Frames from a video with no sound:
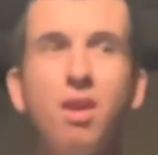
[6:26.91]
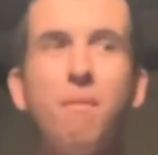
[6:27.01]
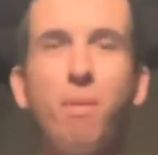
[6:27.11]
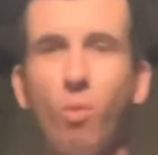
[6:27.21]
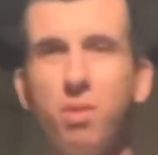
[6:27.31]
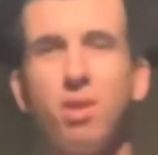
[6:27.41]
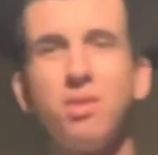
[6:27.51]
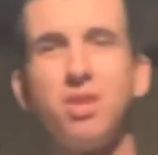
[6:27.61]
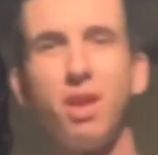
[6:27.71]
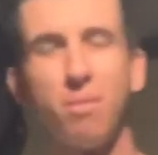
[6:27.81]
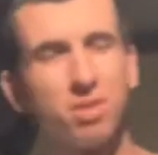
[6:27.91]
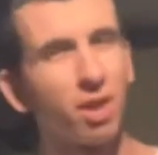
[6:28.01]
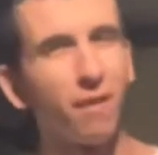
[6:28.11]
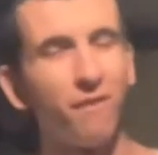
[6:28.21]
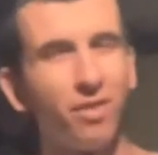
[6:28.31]
But Windows 8 was a
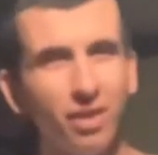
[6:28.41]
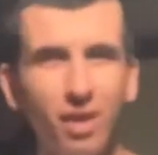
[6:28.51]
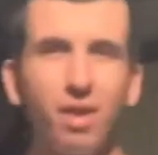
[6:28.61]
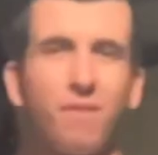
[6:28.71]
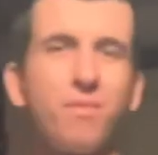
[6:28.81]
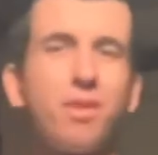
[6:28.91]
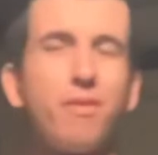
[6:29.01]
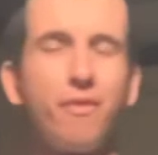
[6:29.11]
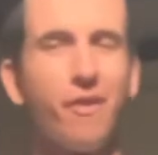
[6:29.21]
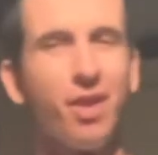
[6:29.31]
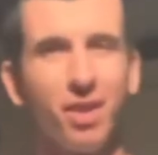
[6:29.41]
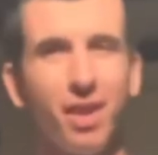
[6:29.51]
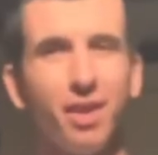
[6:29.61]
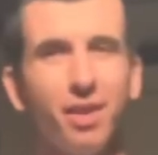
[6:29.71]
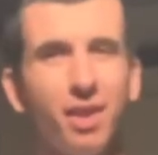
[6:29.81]
complete
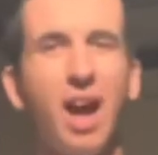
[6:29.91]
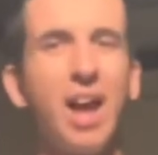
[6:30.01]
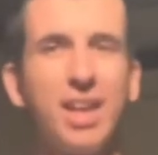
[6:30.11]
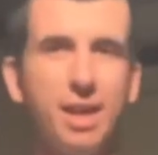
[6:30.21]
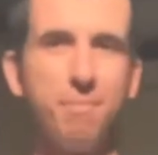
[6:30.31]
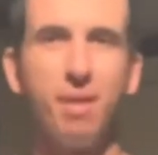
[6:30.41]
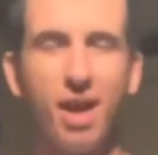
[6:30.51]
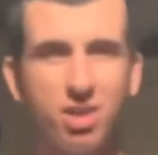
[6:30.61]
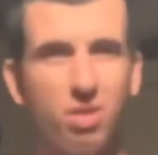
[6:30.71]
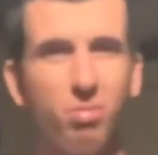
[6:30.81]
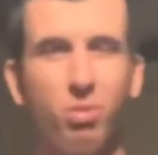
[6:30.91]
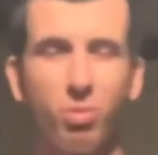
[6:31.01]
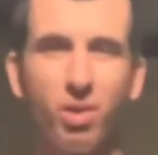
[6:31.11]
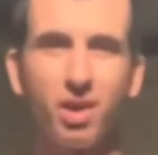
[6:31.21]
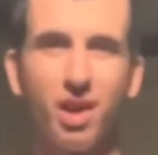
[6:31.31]
failure. I can't imagine it would
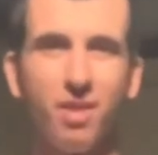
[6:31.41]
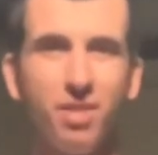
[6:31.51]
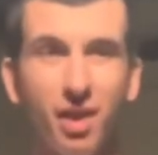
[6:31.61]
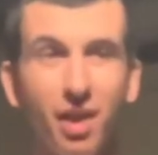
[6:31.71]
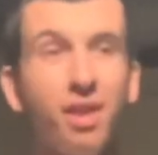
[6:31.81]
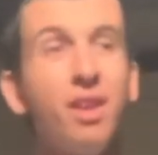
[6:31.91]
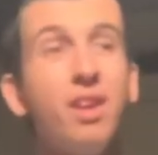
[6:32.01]
work on there.